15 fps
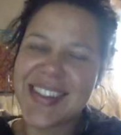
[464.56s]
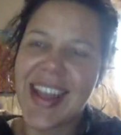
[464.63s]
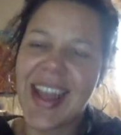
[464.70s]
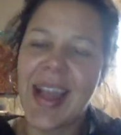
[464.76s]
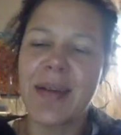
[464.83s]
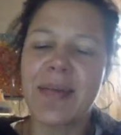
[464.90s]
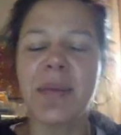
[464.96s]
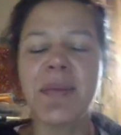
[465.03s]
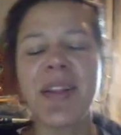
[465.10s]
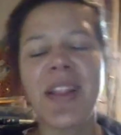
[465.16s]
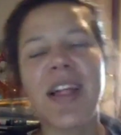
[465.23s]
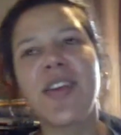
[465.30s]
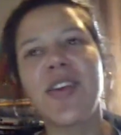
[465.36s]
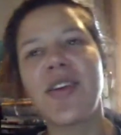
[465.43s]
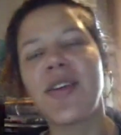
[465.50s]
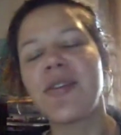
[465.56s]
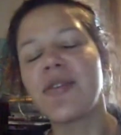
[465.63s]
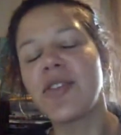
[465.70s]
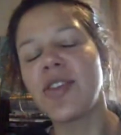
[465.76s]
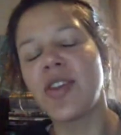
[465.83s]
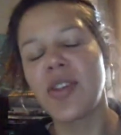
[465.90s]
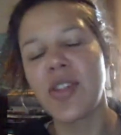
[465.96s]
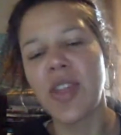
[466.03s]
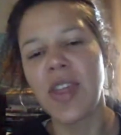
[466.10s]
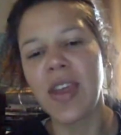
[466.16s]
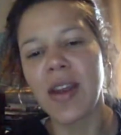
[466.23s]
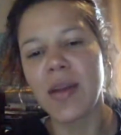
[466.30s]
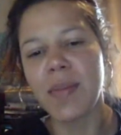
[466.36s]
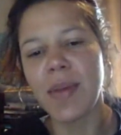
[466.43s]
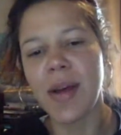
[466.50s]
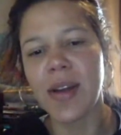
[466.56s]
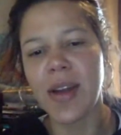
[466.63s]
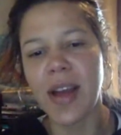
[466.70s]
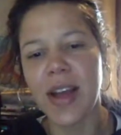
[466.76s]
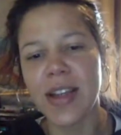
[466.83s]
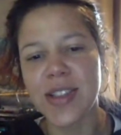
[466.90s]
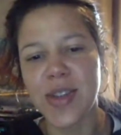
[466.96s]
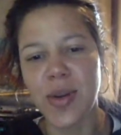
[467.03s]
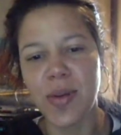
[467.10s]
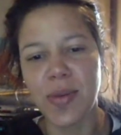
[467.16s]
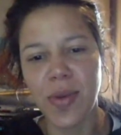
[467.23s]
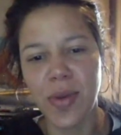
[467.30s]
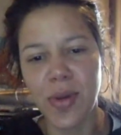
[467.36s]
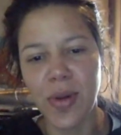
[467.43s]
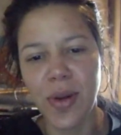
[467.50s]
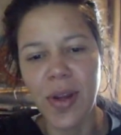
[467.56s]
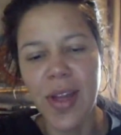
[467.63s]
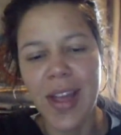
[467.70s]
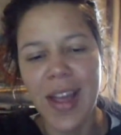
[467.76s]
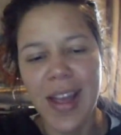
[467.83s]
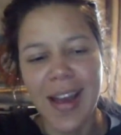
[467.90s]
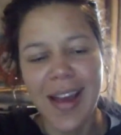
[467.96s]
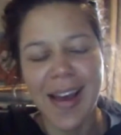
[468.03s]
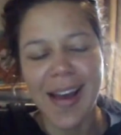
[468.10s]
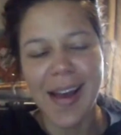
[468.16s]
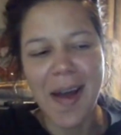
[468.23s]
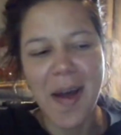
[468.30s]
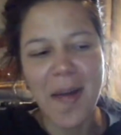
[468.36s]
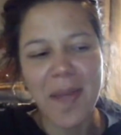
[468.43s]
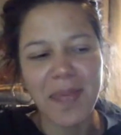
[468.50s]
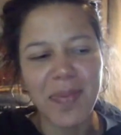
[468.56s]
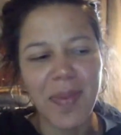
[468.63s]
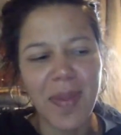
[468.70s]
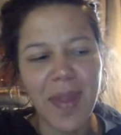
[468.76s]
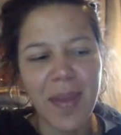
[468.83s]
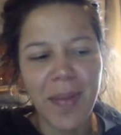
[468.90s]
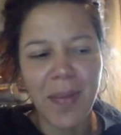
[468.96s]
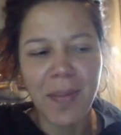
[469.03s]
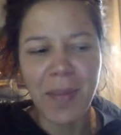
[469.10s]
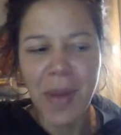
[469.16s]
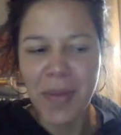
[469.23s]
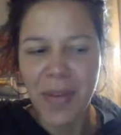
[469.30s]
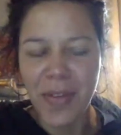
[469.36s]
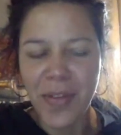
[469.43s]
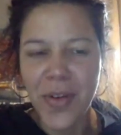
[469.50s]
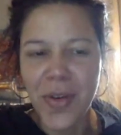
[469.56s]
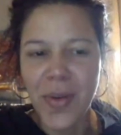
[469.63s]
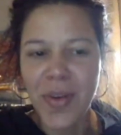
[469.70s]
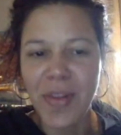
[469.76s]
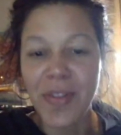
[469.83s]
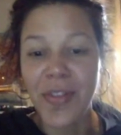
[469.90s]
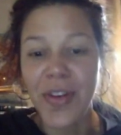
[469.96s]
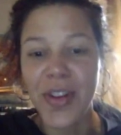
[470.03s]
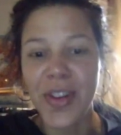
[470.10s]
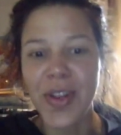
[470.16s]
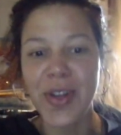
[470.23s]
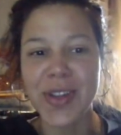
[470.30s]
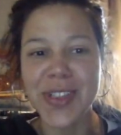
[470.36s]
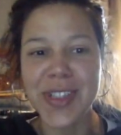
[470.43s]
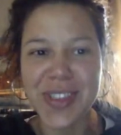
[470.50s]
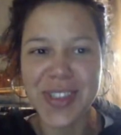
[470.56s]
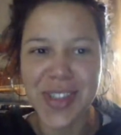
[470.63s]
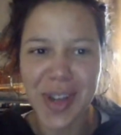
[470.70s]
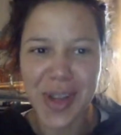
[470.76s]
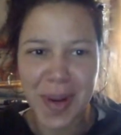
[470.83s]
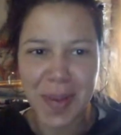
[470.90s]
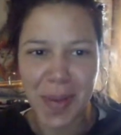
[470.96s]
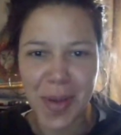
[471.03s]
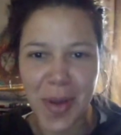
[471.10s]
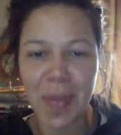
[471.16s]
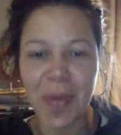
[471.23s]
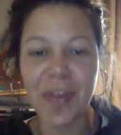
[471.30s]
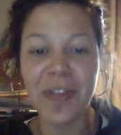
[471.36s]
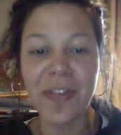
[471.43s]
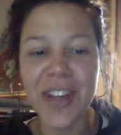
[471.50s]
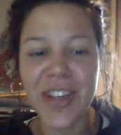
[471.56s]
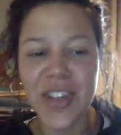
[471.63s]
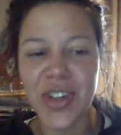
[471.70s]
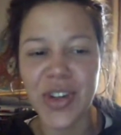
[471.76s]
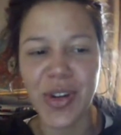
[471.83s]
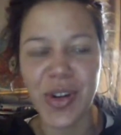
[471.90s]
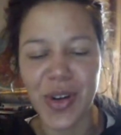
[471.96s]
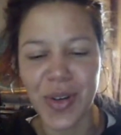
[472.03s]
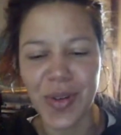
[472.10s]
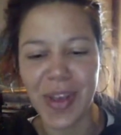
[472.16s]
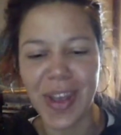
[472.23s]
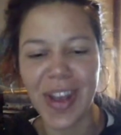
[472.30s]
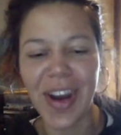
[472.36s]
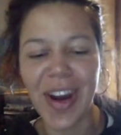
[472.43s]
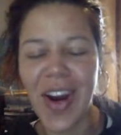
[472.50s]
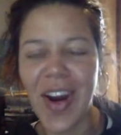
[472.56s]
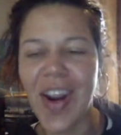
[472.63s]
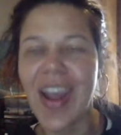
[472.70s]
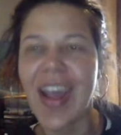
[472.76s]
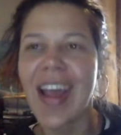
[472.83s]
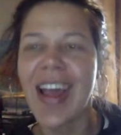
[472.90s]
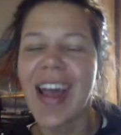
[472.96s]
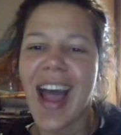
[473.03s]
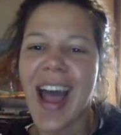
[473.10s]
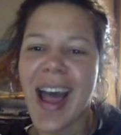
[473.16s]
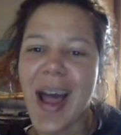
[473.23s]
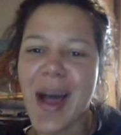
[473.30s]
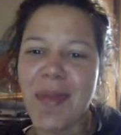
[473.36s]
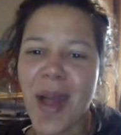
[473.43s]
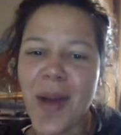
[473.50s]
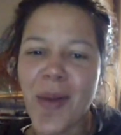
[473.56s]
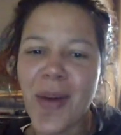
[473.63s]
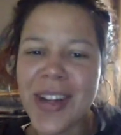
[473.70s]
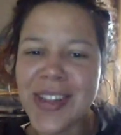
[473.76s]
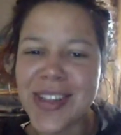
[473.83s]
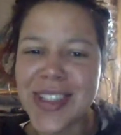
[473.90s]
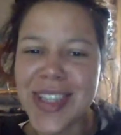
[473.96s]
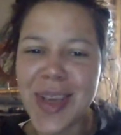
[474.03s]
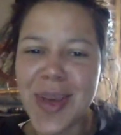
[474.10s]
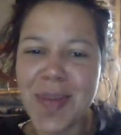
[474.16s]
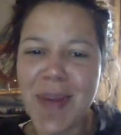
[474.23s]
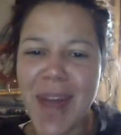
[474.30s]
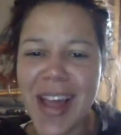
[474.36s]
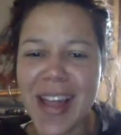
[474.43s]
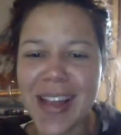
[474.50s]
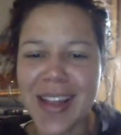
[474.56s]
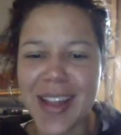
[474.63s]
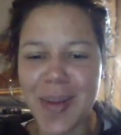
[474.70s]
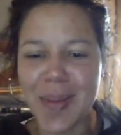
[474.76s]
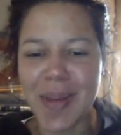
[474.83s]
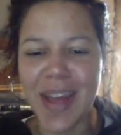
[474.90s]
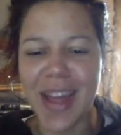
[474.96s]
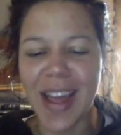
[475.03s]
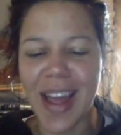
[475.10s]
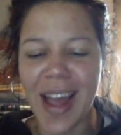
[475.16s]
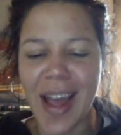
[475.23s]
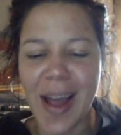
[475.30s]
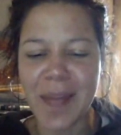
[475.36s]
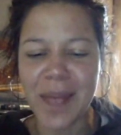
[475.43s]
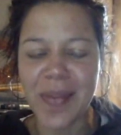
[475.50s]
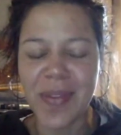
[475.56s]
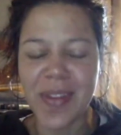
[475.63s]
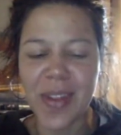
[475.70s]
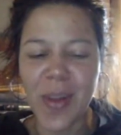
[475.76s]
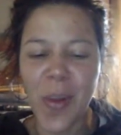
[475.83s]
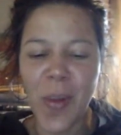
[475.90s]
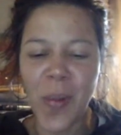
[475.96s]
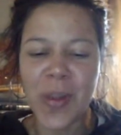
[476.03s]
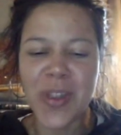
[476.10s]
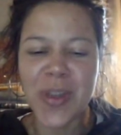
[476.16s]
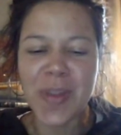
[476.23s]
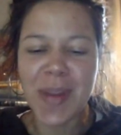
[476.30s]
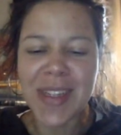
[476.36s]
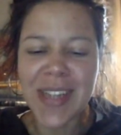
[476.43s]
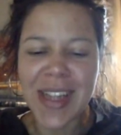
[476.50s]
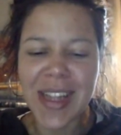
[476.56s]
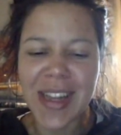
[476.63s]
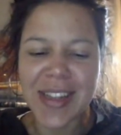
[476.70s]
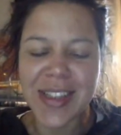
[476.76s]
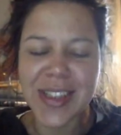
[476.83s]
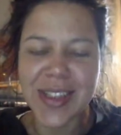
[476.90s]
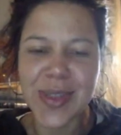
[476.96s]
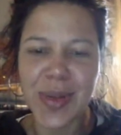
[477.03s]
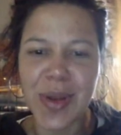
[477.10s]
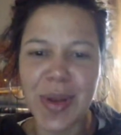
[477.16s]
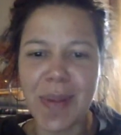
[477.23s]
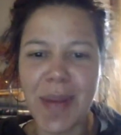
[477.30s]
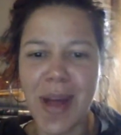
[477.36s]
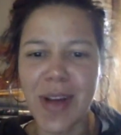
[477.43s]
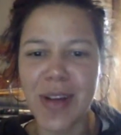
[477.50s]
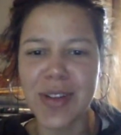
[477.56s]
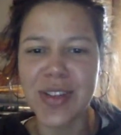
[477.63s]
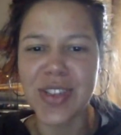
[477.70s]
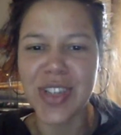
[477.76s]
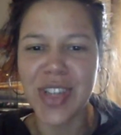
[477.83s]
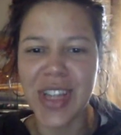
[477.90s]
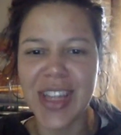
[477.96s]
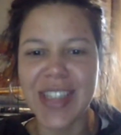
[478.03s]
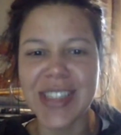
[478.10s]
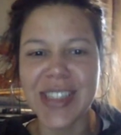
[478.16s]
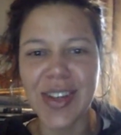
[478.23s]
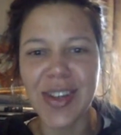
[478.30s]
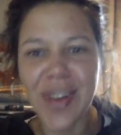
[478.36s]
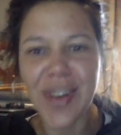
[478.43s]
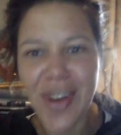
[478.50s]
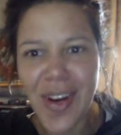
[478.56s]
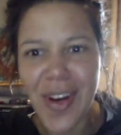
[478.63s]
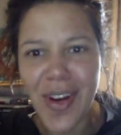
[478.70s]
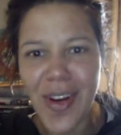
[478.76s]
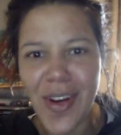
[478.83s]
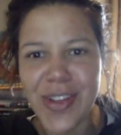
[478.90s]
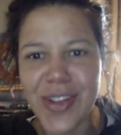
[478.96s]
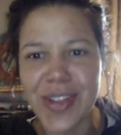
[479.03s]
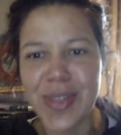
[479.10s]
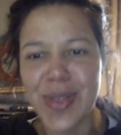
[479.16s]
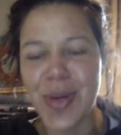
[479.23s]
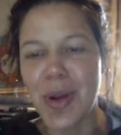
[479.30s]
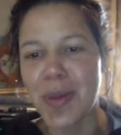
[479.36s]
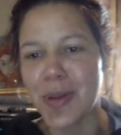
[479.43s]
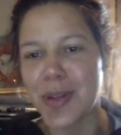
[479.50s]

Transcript: I'm glad you're thinking about it as your role. But before we further continue talking about your professional career, I wanted to take you back a little bit. Would you mind telling us a story about Shelley as a girl? Did you grow up in